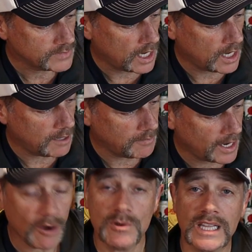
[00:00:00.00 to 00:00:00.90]

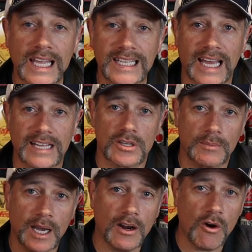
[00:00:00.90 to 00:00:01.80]
I always liked that, so
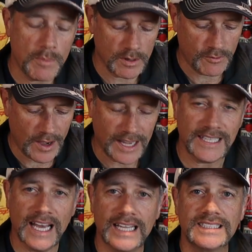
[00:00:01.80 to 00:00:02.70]
I'm kind of hoping to
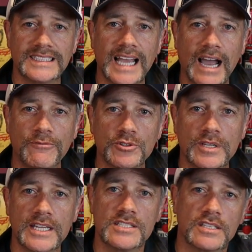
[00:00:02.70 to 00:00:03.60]
find that
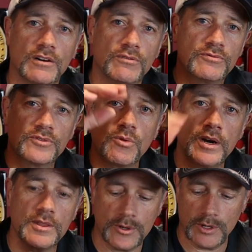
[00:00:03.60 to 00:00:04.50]
aftertaste of
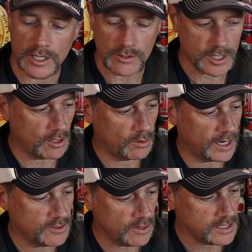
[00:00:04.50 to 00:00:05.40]
20, 30 years ago
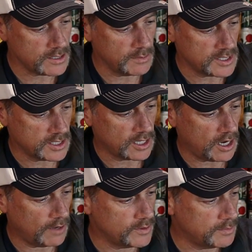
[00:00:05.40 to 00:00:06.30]
when I tried some instant
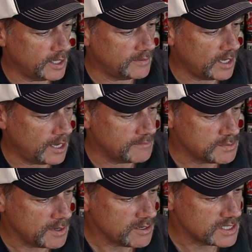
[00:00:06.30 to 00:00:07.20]
coffee. But
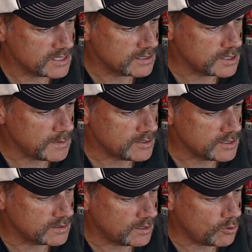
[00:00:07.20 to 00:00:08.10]

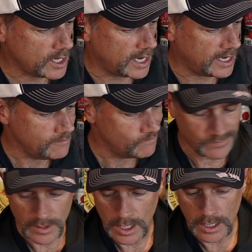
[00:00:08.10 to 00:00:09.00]
smells okay.
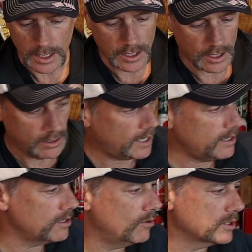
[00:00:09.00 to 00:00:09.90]
You know, I
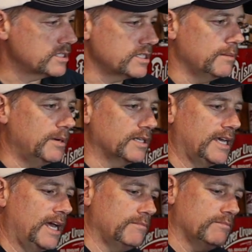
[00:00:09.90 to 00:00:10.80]
don't know what to say about
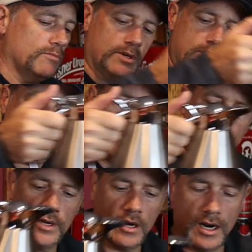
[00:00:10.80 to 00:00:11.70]
that. We're going to
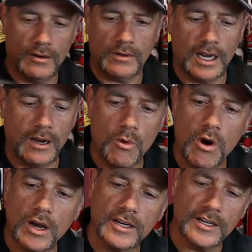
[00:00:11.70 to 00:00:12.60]
throw in our
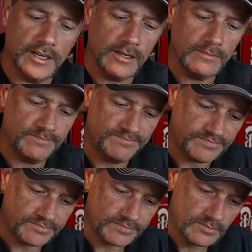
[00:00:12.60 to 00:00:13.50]
water here.
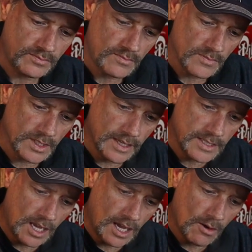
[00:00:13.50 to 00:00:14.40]

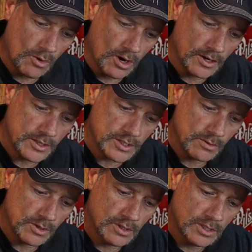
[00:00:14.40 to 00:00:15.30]
Nice hot water,
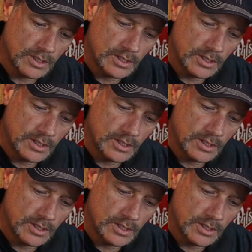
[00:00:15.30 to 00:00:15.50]
so we'll